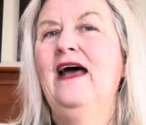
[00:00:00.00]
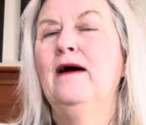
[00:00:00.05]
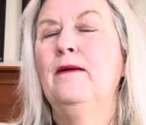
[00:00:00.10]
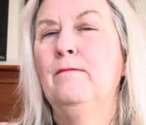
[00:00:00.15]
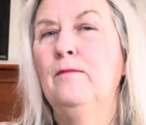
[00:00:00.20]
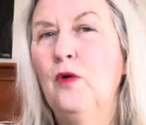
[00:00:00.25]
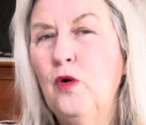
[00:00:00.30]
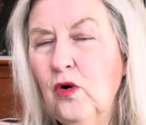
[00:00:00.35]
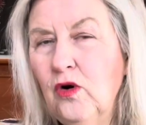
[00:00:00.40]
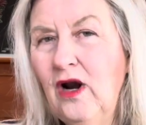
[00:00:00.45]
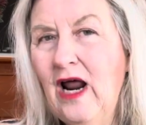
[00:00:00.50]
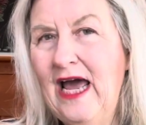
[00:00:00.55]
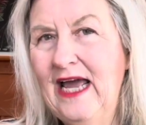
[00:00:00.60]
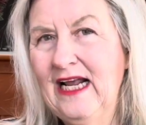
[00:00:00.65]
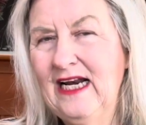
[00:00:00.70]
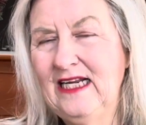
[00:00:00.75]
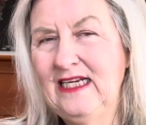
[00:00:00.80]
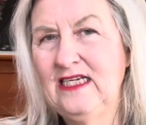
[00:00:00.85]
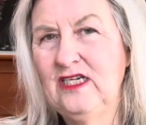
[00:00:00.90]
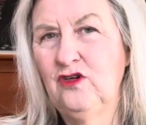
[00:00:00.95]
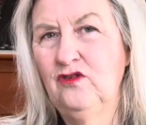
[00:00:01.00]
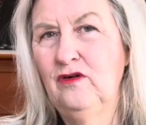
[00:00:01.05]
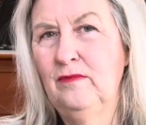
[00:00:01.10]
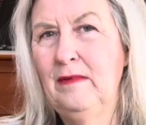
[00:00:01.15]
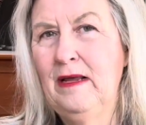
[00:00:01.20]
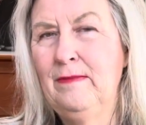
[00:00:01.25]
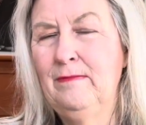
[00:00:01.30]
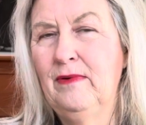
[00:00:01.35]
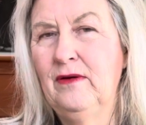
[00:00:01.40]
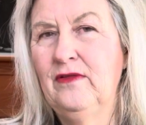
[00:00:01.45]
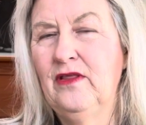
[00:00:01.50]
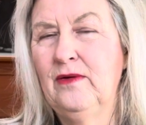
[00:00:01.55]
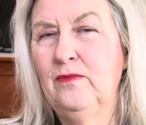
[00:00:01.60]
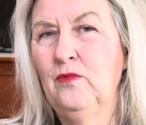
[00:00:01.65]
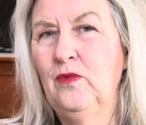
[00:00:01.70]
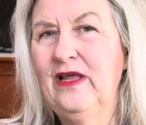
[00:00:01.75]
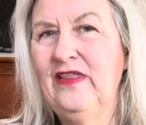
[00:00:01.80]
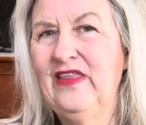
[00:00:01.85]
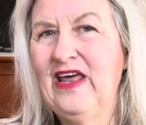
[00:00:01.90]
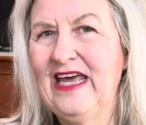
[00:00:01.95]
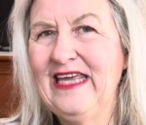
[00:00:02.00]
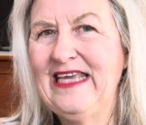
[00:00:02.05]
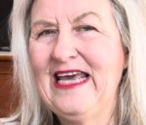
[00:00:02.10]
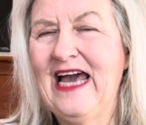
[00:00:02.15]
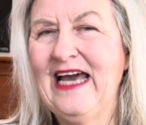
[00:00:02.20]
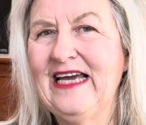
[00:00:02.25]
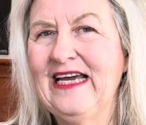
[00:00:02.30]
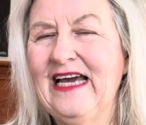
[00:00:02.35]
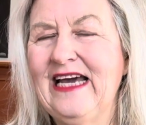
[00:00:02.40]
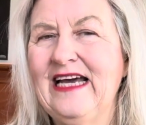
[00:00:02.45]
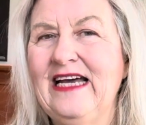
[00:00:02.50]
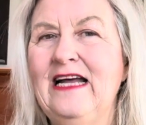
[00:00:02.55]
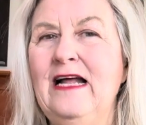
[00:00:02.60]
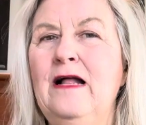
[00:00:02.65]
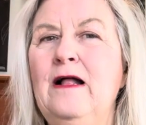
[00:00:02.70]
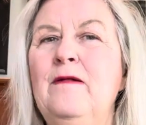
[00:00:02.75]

more likely to remember them when they're younger,